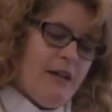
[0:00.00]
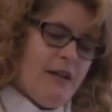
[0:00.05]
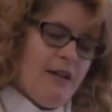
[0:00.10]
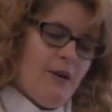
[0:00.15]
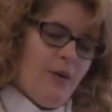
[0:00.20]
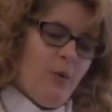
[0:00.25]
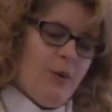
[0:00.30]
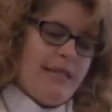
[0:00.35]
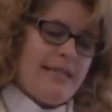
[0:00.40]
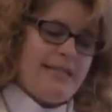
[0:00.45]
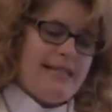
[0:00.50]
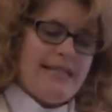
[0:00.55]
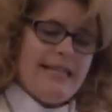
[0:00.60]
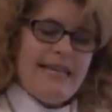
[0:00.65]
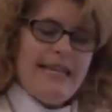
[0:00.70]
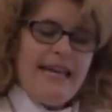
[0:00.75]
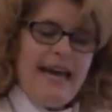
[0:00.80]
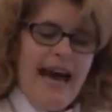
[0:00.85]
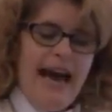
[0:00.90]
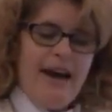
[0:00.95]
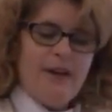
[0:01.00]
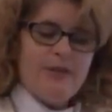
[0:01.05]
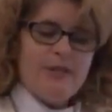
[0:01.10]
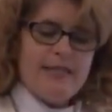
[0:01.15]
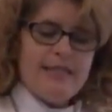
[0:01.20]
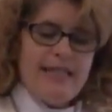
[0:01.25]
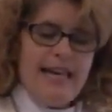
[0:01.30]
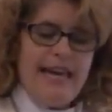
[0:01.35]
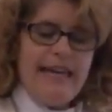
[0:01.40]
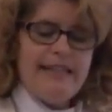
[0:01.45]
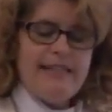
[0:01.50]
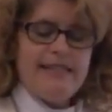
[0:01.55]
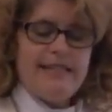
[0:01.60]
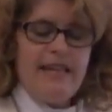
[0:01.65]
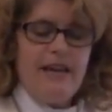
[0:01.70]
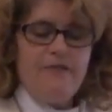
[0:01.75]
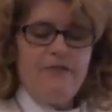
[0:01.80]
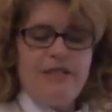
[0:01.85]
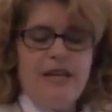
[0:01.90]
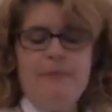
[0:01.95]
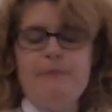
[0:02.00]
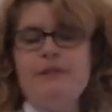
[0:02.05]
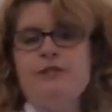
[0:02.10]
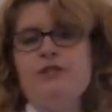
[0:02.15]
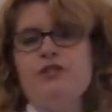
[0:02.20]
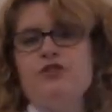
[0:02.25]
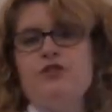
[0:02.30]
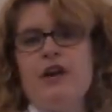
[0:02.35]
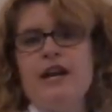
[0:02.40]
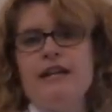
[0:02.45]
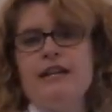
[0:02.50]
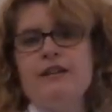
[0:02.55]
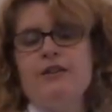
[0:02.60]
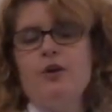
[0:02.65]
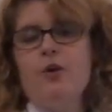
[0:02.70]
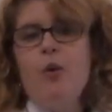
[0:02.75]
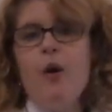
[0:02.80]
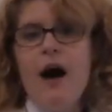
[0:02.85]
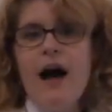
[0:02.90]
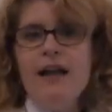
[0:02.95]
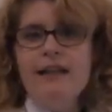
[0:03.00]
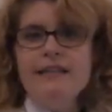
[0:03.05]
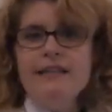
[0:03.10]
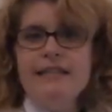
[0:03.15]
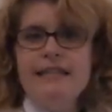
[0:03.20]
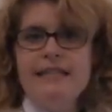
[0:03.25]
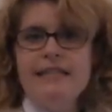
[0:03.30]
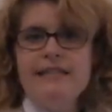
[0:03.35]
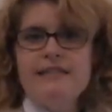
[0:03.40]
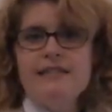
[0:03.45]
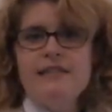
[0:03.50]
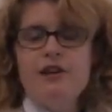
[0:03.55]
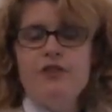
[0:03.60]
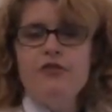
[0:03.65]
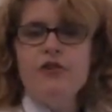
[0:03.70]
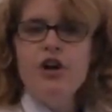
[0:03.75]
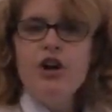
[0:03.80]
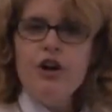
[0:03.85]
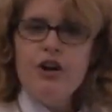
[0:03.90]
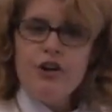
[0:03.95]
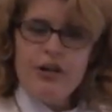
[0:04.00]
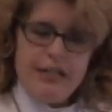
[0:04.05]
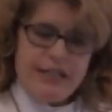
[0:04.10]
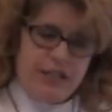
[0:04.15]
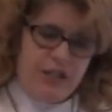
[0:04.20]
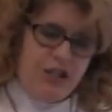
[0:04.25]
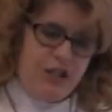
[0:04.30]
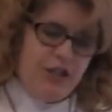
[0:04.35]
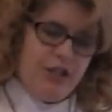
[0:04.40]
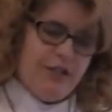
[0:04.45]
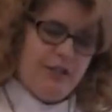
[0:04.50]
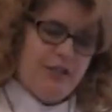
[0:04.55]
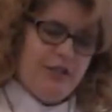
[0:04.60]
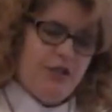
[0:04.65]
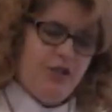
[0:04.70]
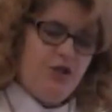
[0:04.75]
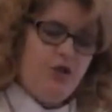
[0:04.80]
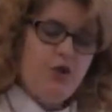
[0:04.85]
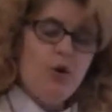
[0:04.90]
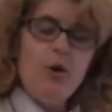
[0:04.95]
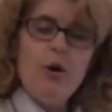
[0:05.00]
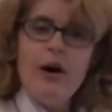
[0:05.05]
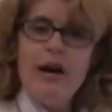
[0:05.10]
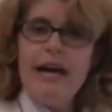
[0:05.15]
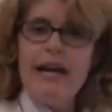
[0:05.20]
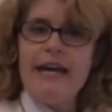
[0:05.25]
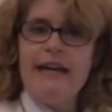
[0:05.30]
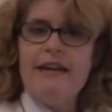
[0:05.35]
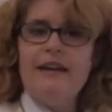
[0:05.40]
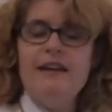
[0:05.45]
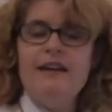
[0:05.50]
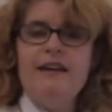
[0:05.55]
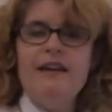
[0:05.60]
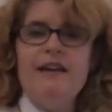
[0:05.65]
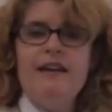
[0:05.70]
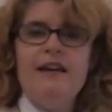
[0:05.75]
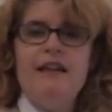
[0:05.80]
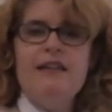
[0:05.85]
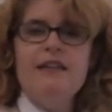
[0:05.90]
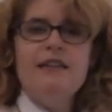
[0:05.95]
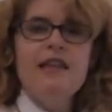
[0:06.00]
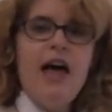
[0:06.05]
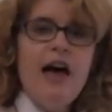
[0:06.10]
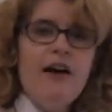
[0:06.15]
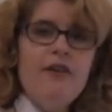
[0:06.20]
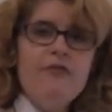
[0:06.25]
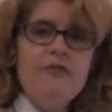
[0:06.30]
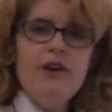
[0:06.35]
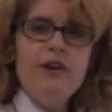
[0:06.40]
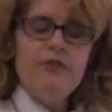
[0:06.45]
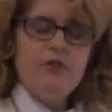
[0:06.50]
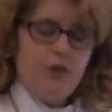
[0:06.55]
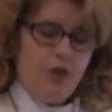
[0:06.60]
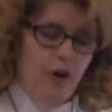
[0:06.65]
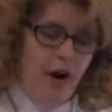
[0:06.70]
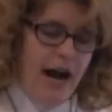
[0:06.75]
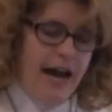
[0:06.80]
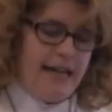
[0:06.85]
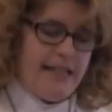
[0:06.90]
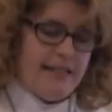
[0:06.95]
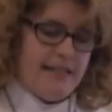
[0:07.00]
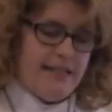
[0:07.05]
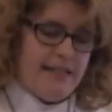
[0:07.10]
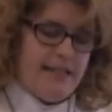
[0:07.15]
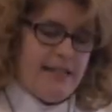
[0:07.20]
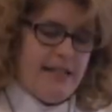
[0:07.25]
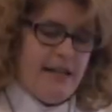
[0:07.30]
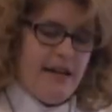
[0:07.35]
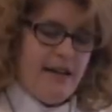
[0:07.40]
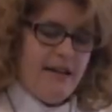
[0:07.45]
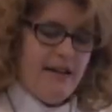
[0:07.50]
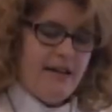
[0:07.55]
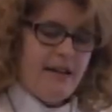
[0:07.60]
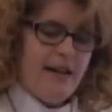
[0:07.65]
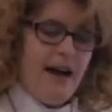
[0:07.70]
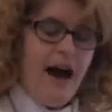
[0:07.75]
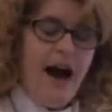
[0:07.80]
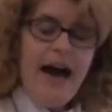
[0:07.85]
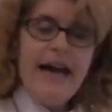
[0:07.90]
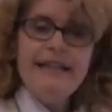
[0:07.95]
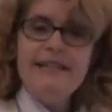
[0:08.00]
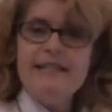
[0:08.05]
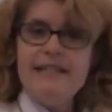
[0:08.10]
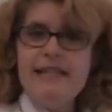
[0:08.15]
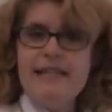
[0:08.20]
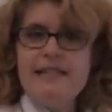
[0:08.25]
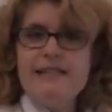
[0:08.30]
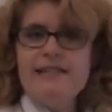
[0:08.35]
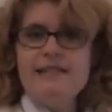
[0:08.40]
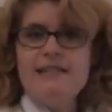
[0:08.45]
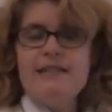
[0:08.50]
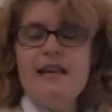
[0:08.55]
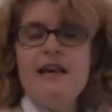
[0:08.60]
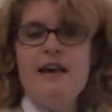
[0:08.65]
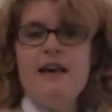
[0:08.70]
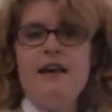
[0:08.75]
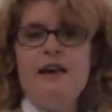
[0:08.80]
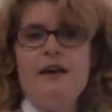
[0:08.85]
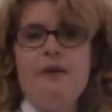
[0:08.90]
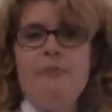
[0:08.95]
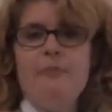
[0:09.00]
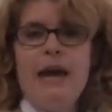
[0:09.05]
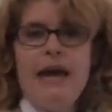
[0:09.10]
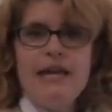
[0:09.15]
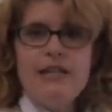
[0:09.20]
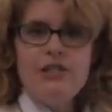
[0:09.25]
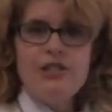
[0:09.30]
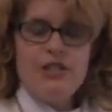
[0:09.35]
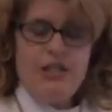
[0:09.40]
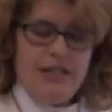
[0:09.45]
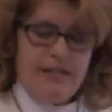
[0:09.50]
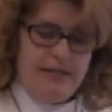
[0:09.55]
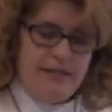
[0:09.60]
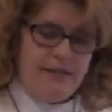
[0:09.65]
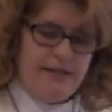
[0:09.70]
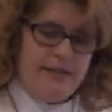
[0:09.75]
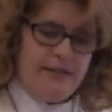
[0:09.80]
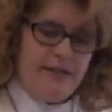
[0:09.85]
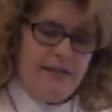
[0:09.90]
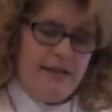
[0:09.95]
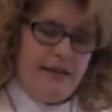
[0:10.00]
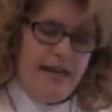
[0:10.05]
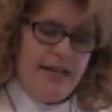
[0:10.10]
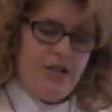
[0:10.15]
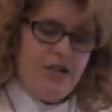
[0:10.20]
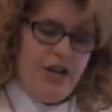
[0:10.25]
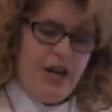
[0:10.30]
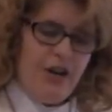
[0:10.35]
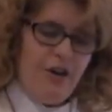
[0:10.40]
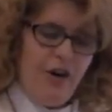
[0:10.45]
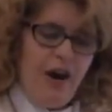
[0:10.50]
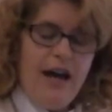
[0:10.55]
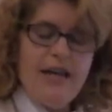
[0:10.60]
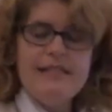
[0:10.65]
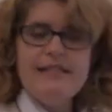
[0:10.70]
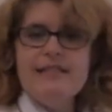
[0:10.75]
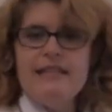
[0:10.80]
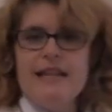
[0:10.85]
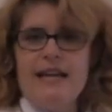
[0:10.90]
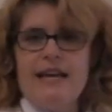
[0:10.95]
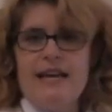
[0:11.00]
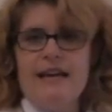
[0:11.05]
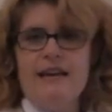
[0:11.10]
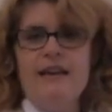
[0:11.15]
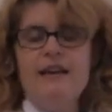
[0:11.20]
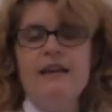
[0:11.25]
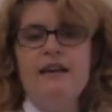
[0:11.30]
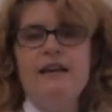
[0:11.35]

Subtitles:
we see how saints have demonstrated qualities of courage, joy, love of Christ, kindness, patience, and generosity.